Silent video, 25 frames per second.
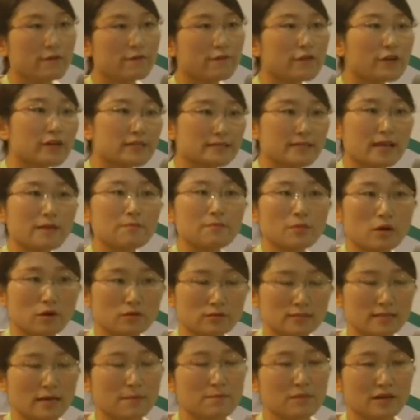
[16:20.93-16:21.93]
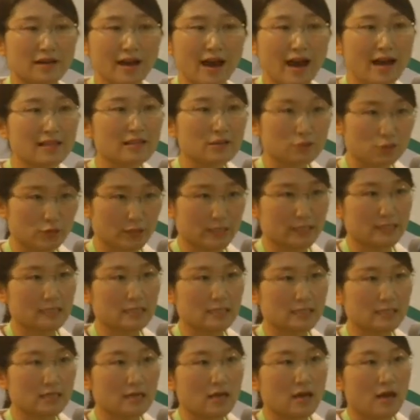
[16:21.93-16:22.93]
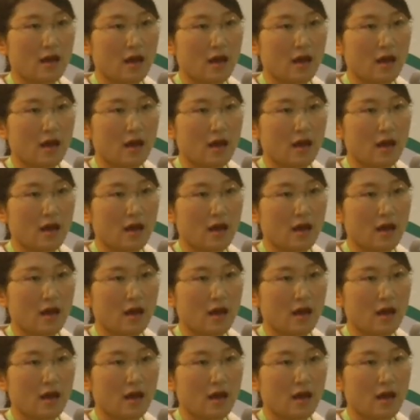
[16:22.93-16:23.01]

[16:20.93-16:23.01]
For example, some colorants